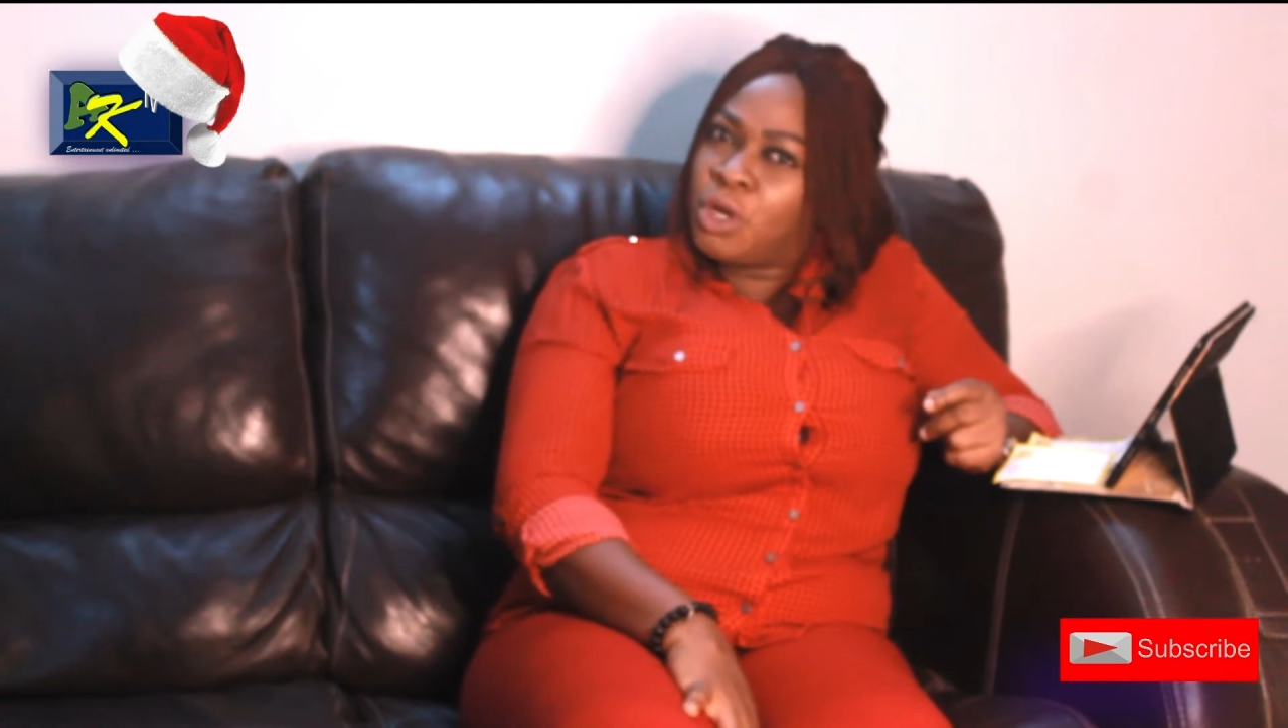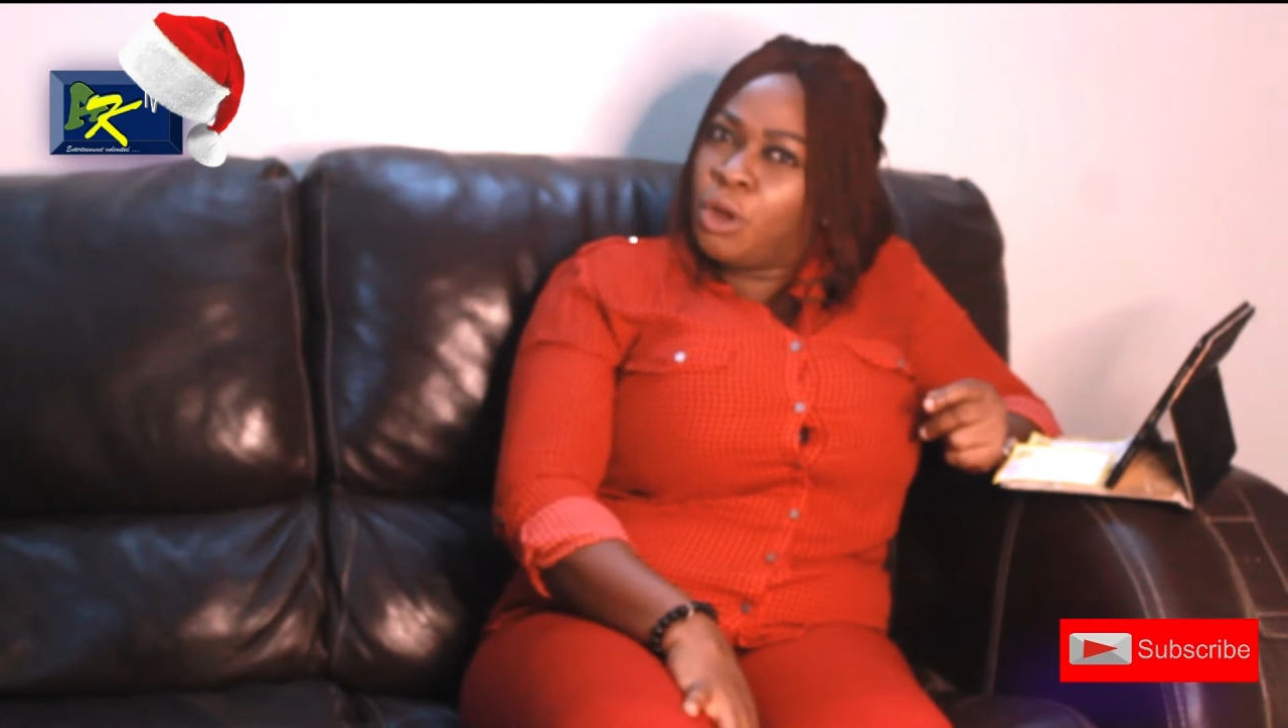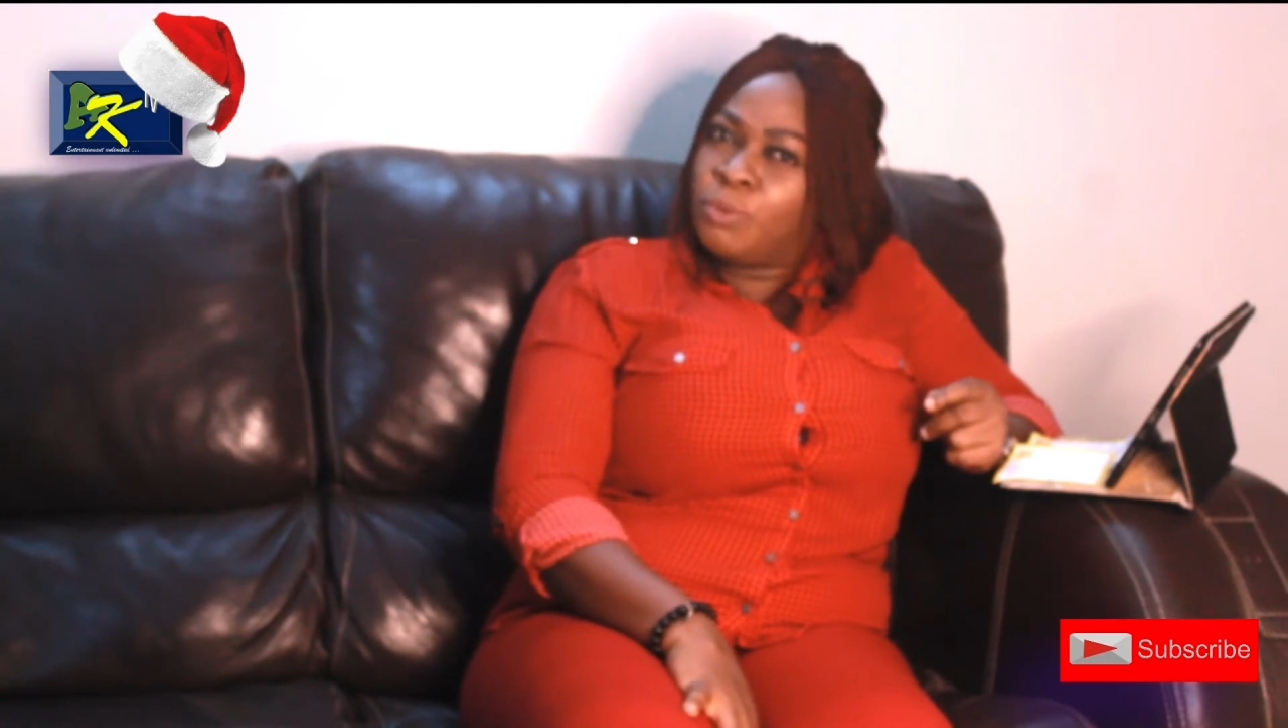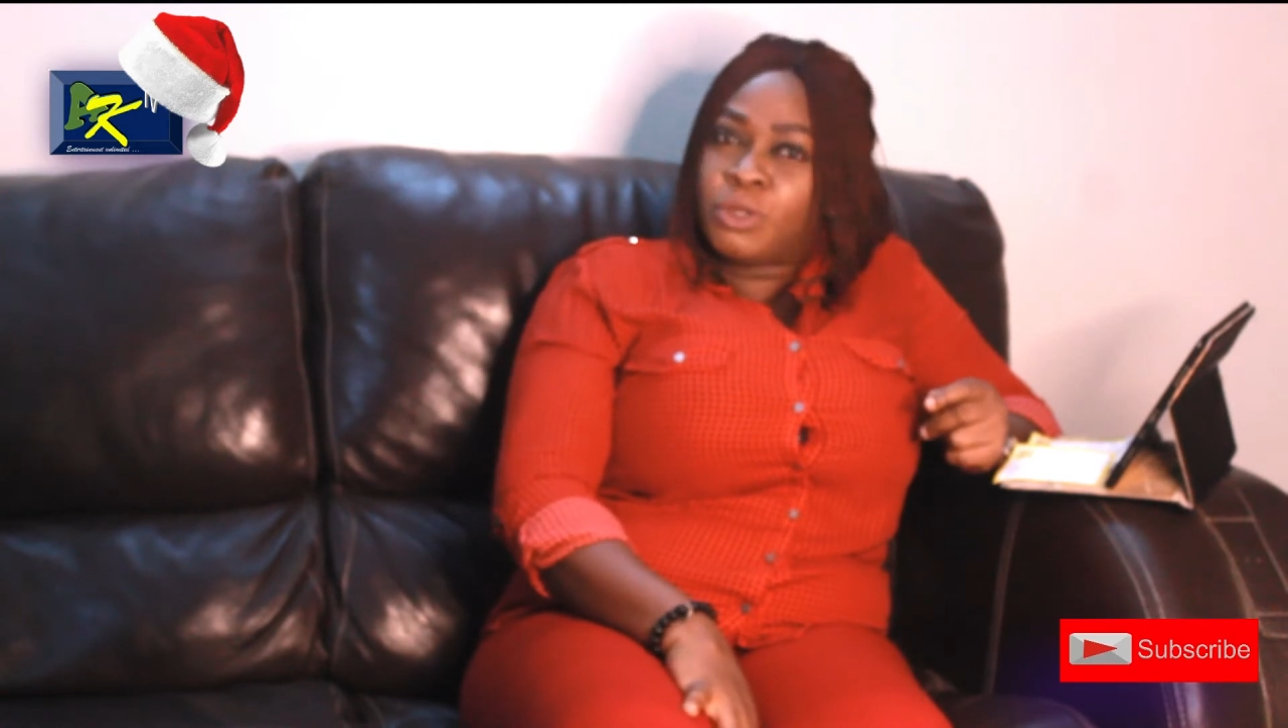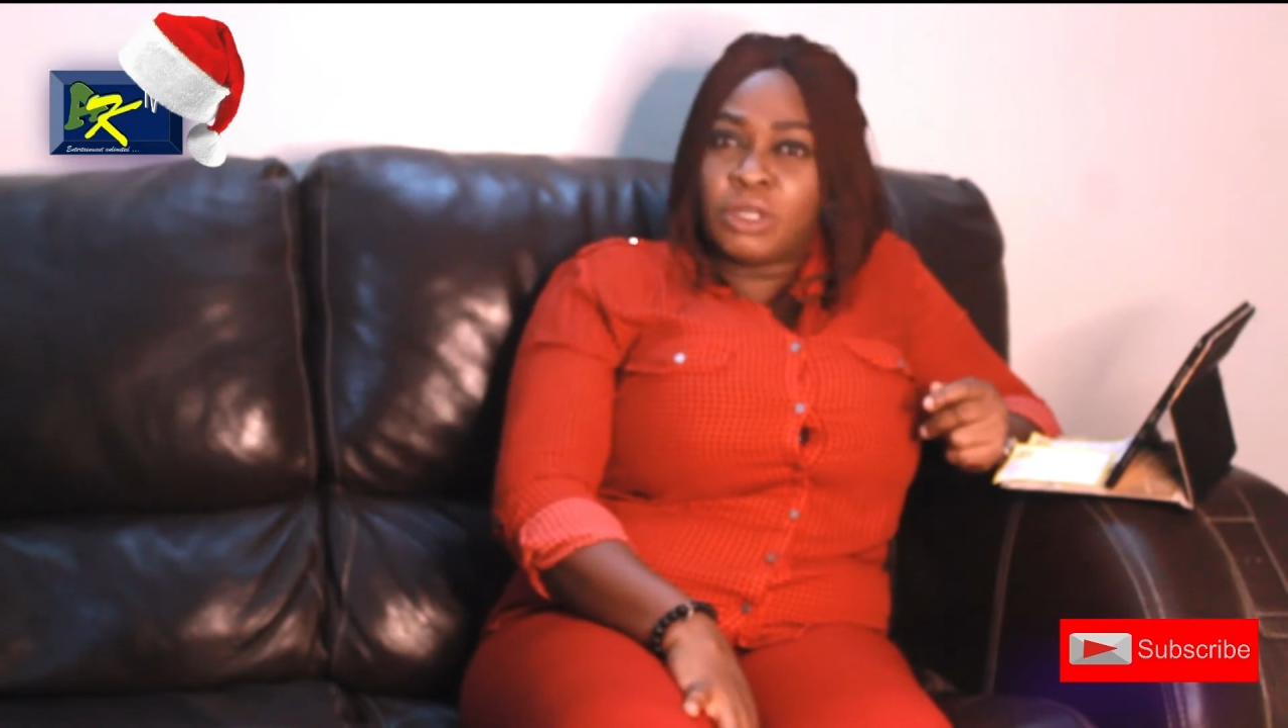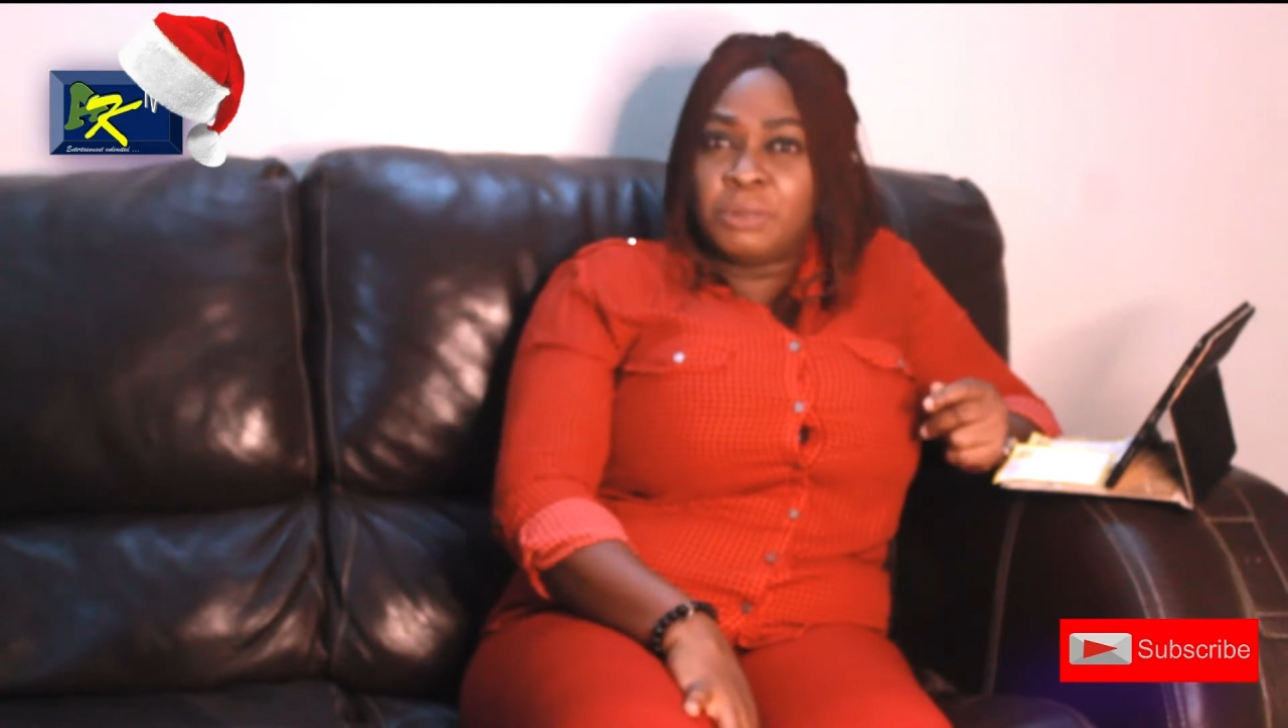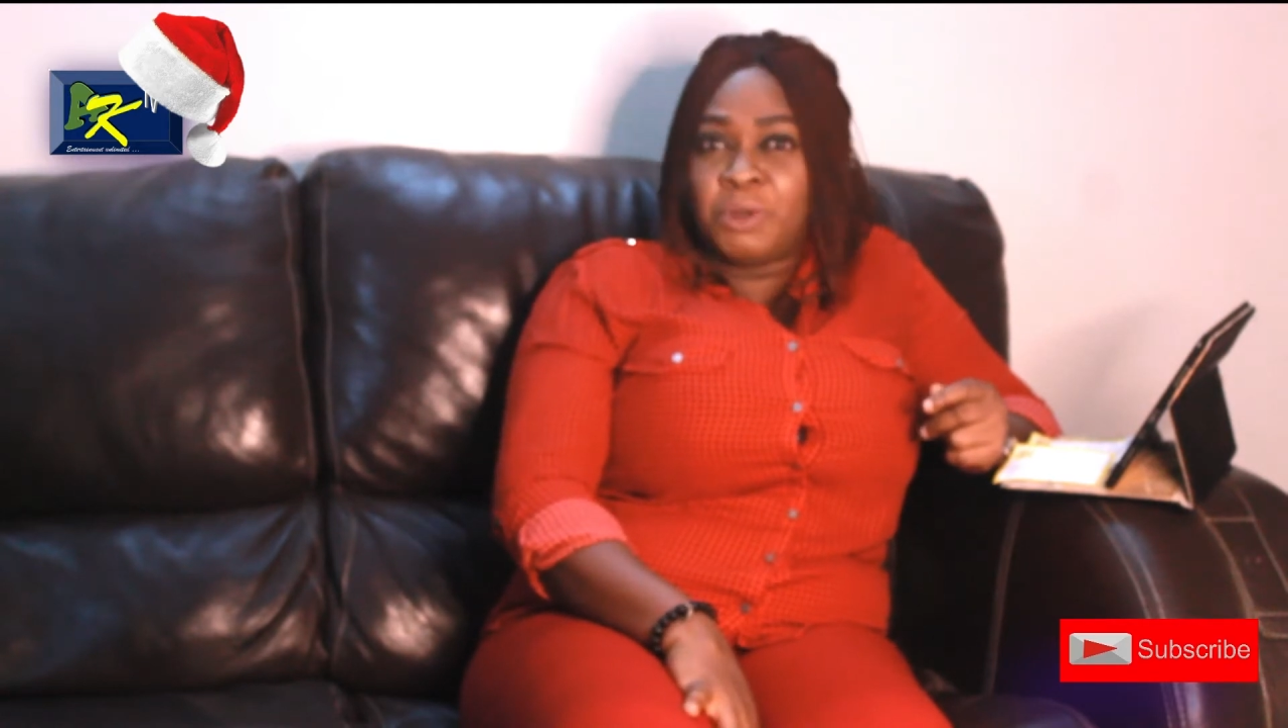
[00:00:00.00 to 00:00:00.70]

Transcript: club with all the